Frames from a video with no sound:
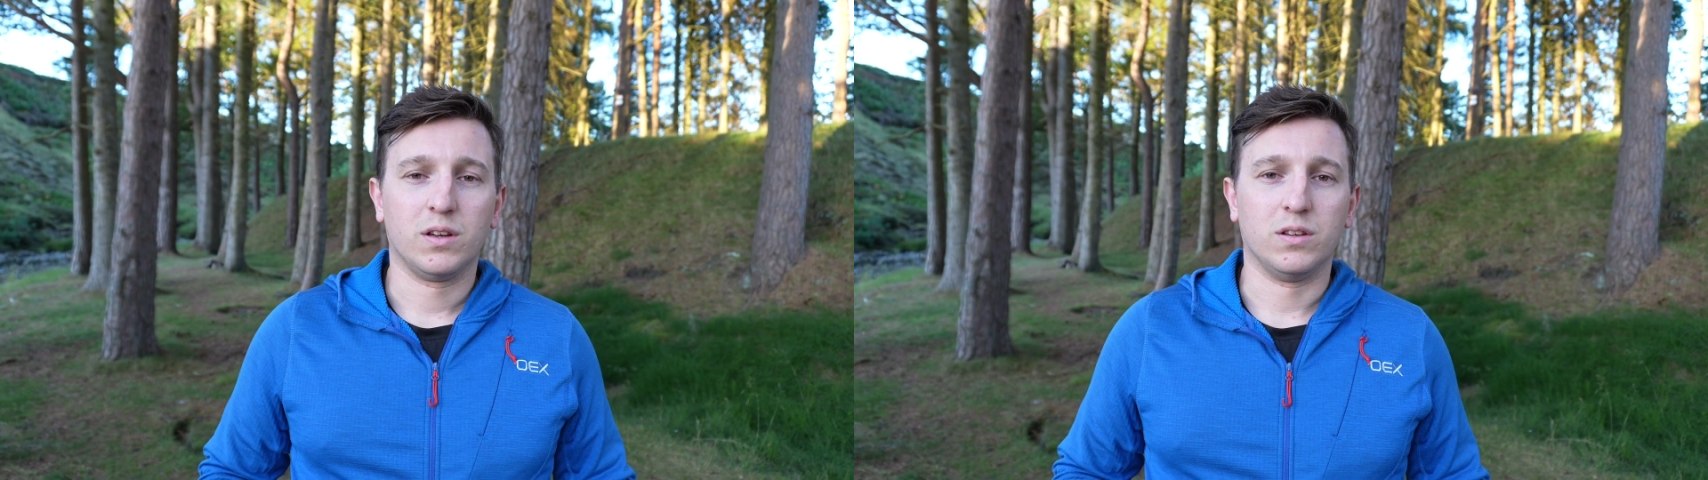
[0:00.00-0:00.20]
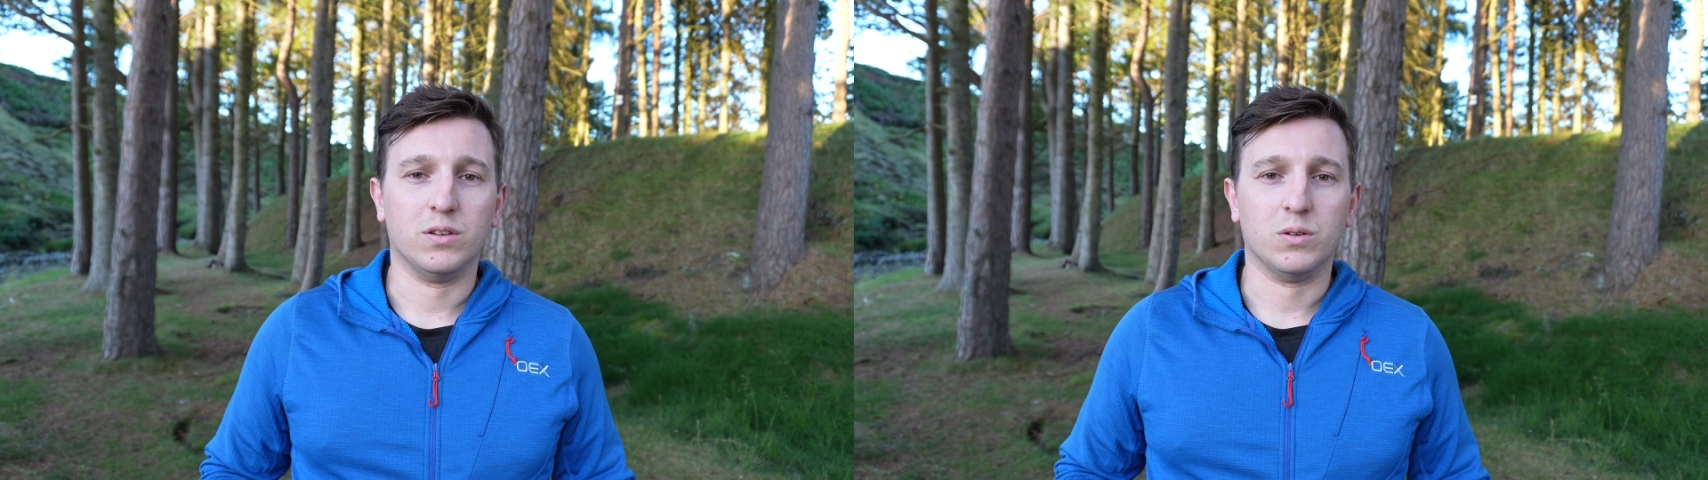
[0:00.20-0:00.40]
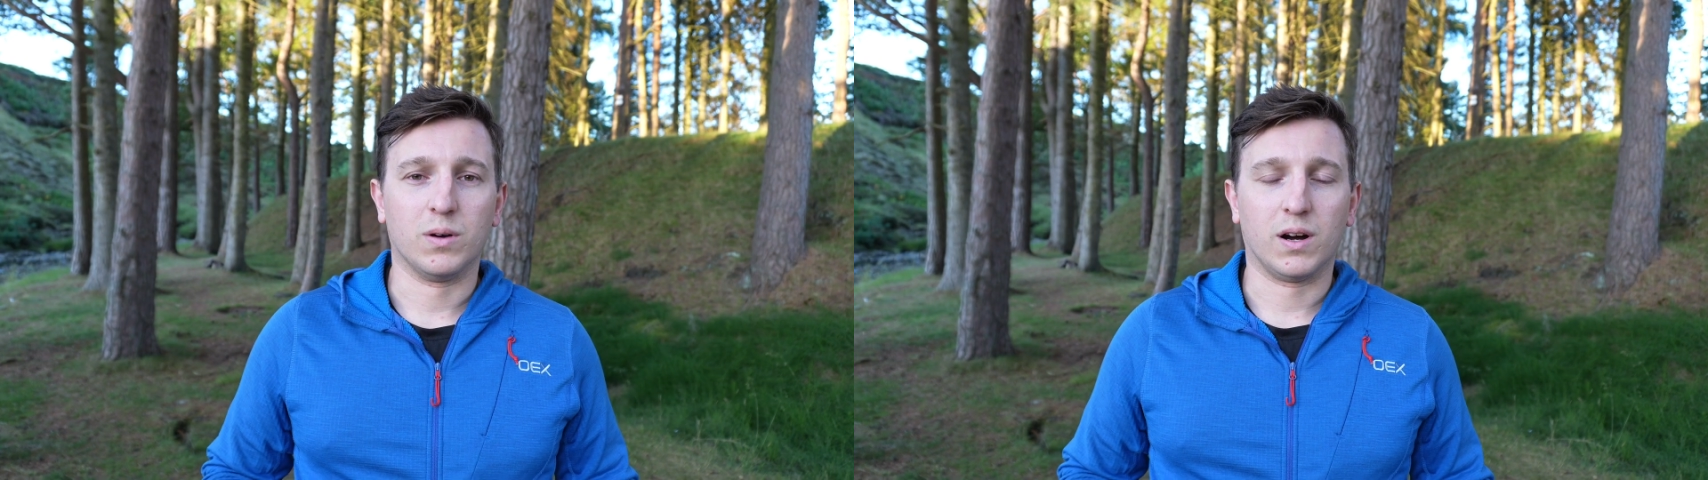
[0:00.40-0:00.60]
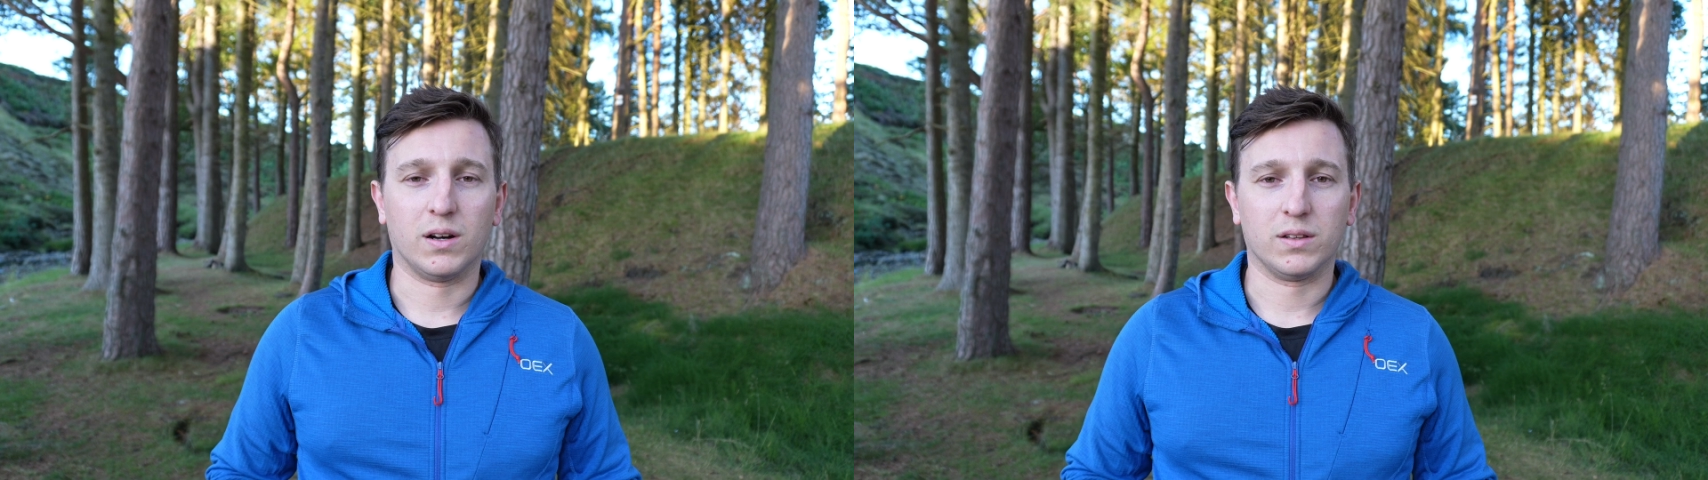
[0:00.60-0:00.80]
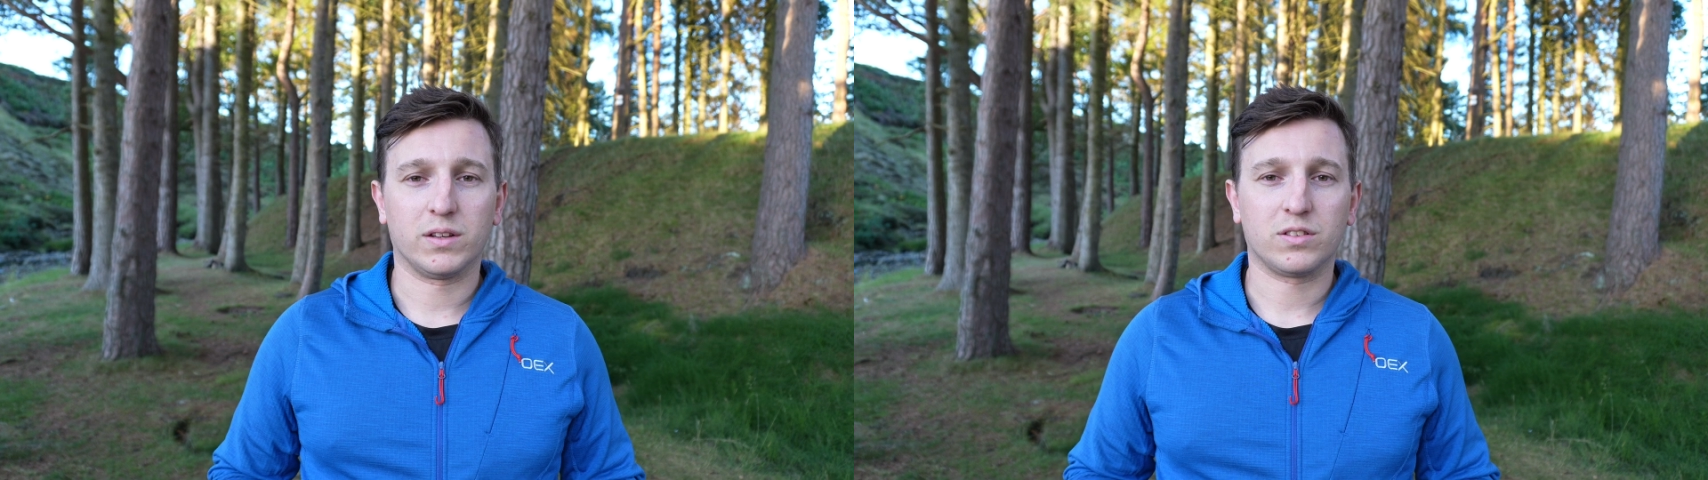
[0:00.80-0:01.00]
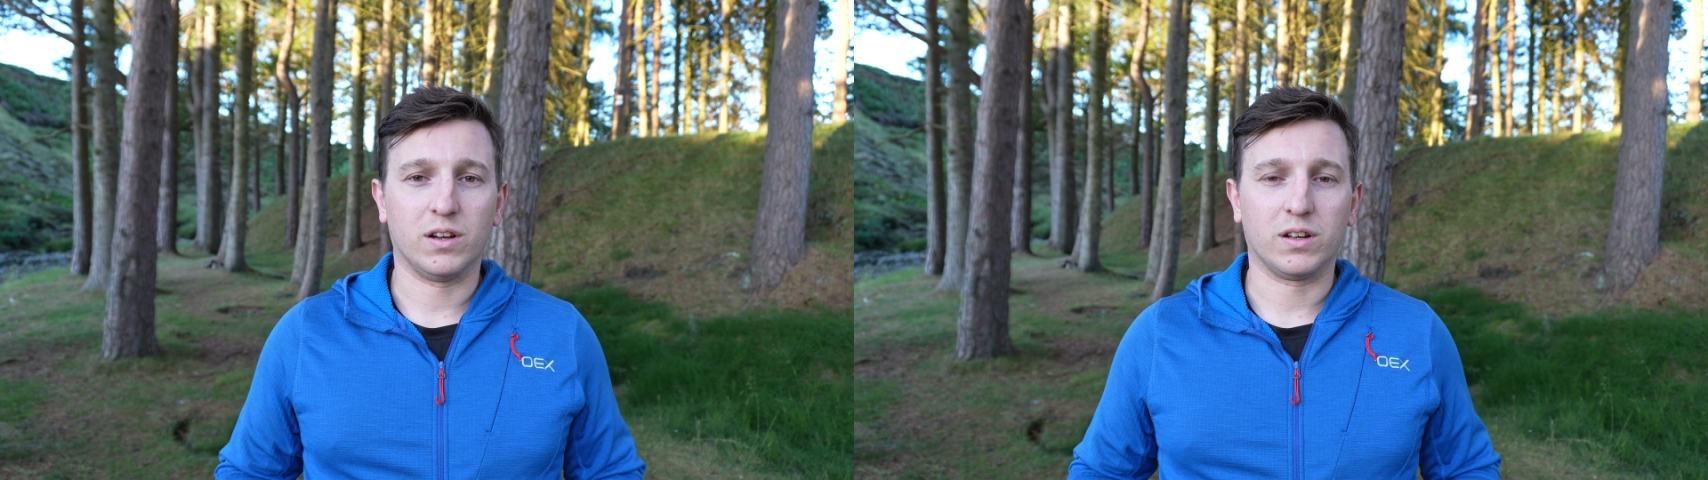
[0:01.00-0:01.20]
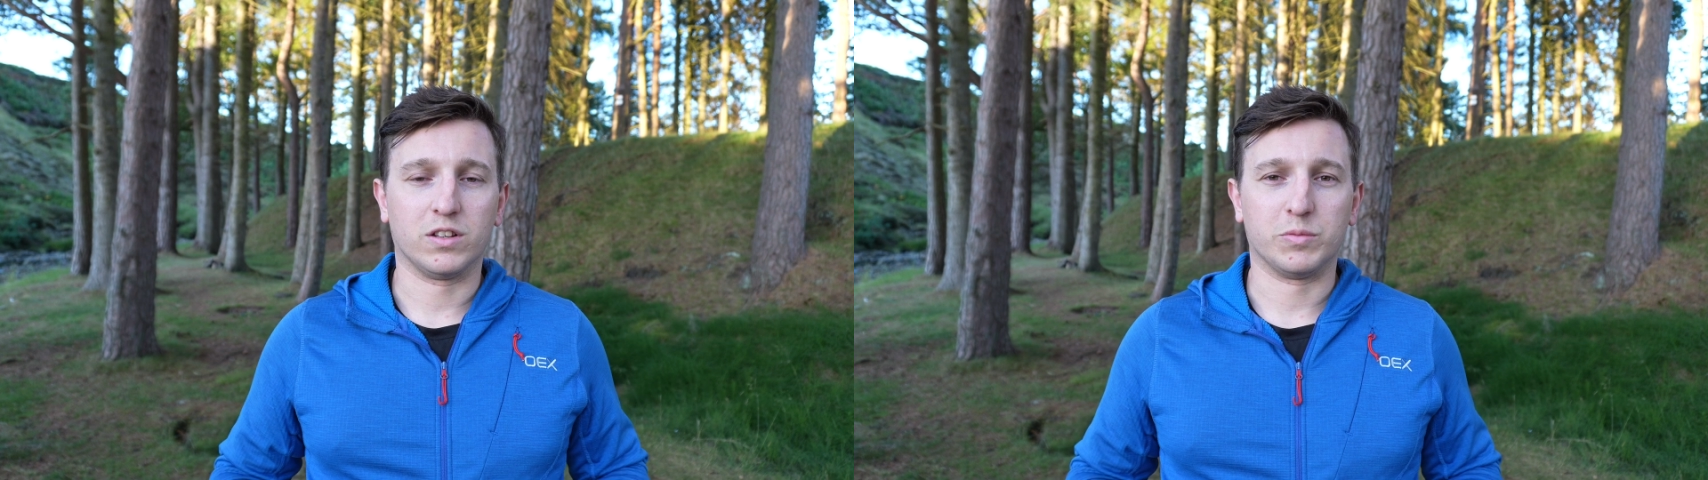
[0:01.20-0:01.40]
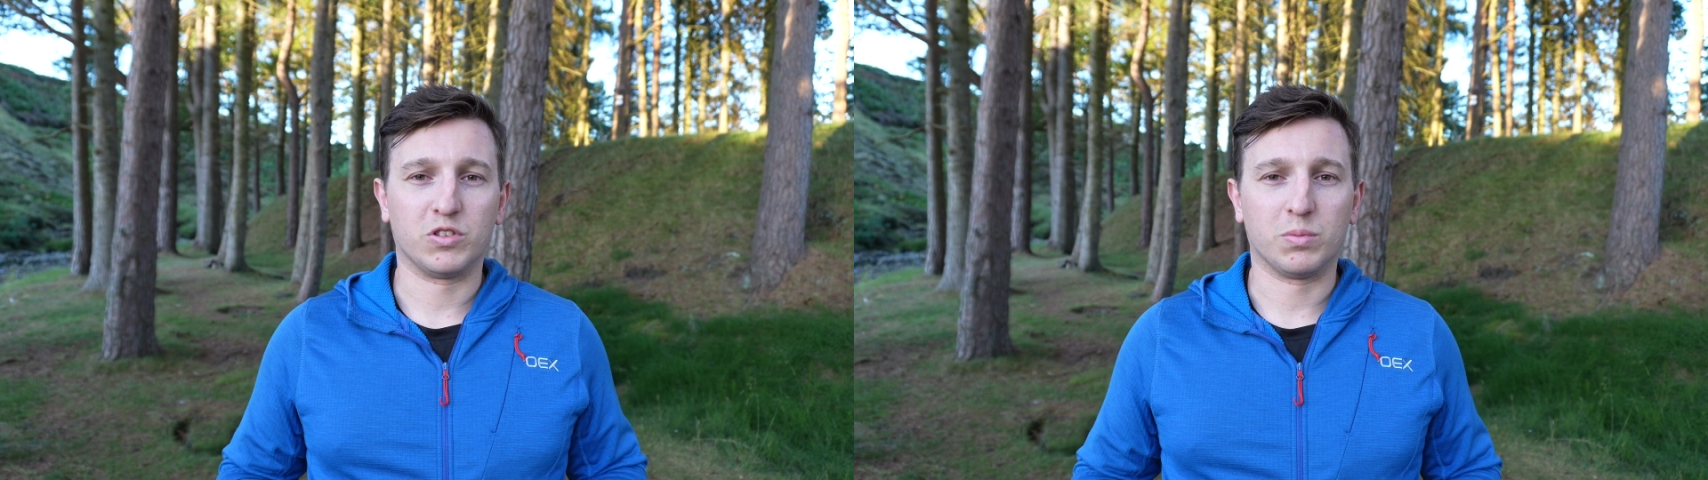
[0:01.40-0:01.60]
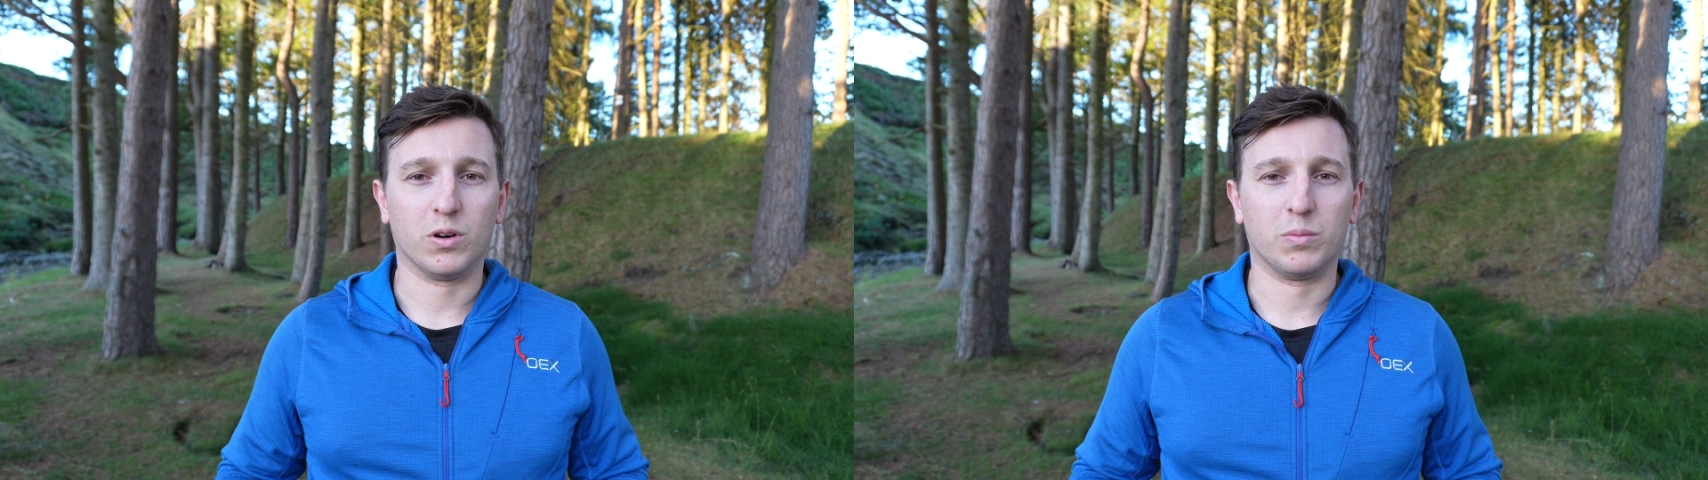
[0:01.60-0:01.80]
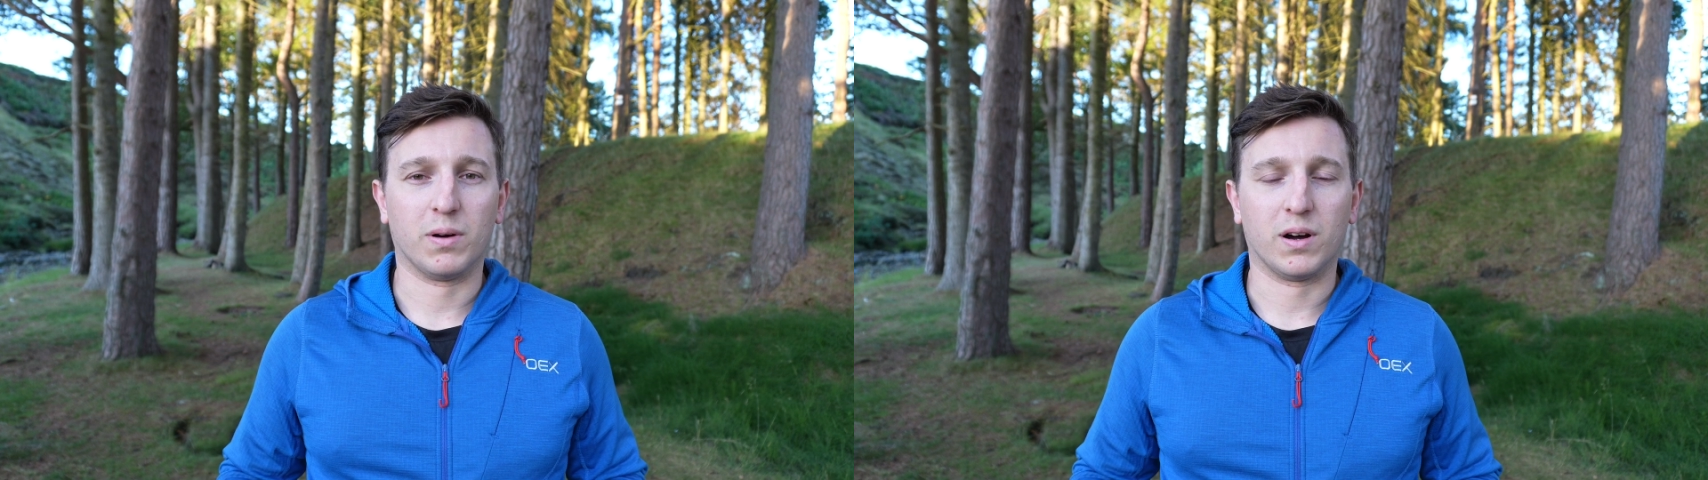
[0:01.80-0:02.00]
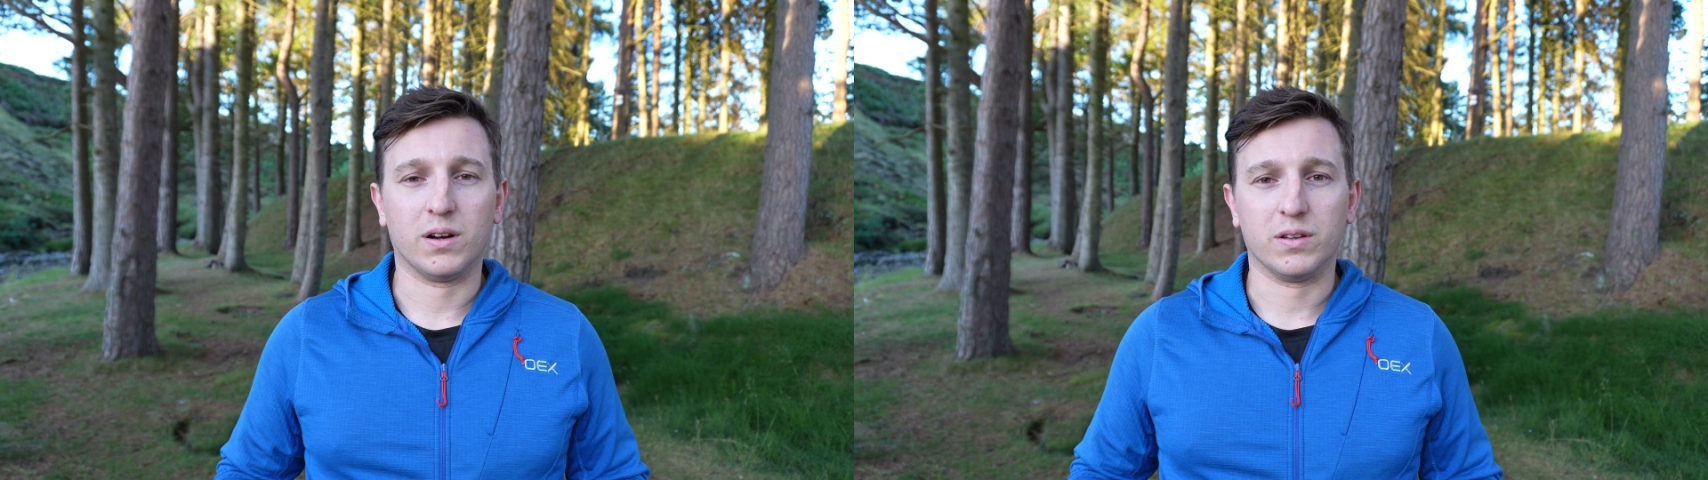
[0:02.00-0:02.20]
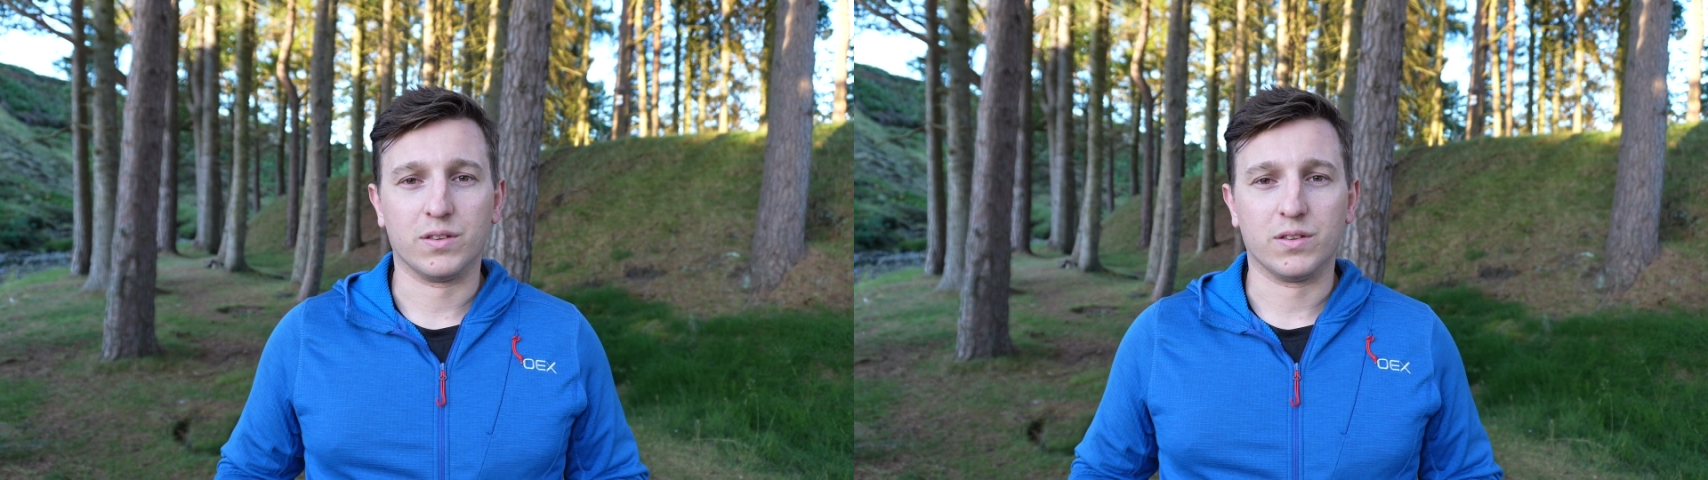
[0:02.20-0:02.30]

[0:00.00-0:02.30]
you are less likely to be spotted by